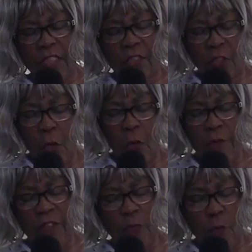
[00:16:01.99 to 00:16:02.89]

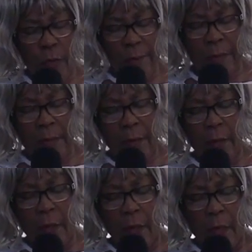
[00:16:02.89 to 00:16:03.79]
serving women,
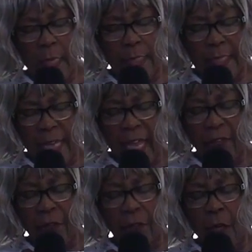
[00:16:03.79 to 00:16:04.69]

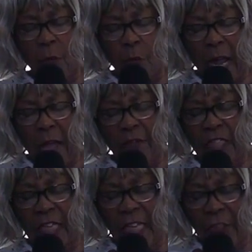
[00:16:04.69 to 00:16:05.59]
gathered around
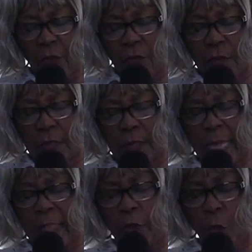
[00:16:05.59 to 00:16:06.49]
the entrance
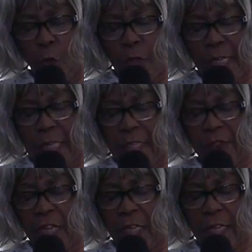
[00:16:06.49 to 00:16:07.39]
and donated
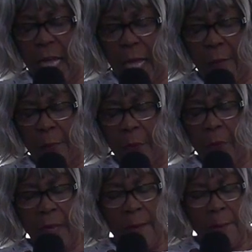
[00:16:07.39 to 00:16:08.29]
their
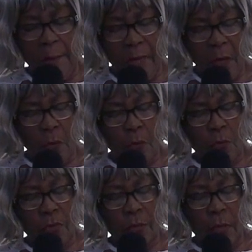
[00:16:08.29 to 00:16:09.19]
copper
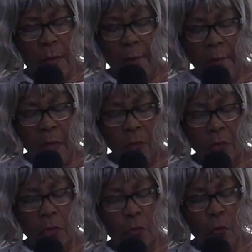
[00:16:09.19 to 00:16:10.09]
mirrors,
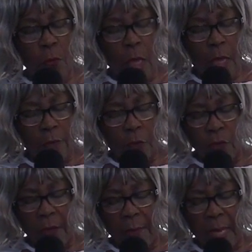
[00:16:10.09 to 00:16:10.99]
mirrors to, to
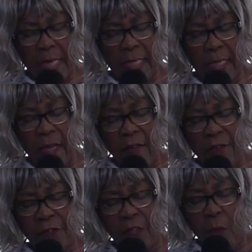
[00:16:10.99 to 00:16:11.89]
the making
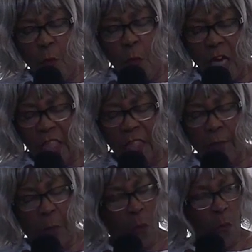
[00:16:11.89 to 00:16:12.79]
of the
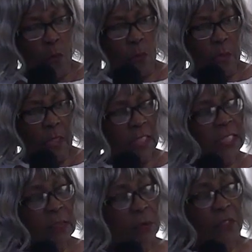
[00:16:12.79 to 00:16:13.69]
washbowl.
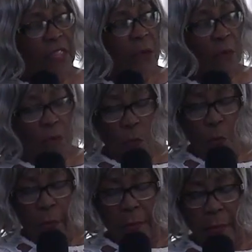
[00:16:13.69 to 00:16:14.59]
This is what they were
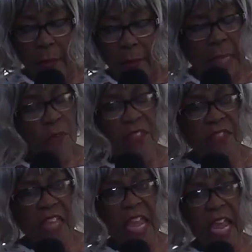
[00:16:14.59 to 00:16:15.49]
doing. They
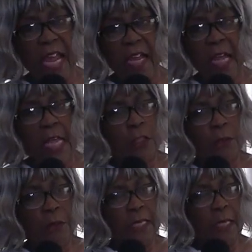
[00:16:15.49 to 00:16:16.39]
went there
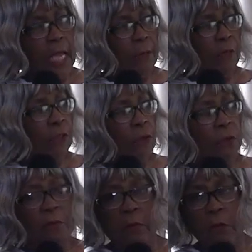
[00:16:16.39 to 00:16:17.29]
to be for
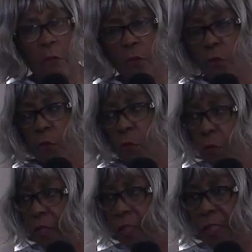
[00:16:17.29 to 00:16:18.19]
those, those two
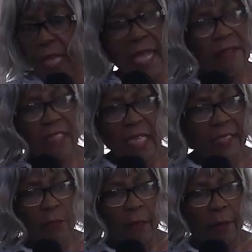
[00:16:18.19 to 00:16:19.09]
brothers to have
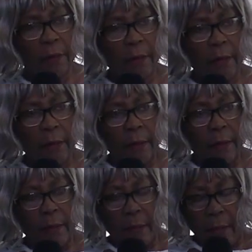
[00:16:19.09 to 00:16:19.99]
sex with.
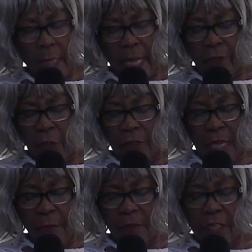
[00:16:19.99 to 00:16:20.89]
And so
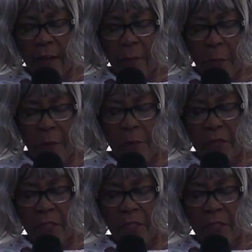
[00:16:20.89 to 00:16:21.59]
they were their purpose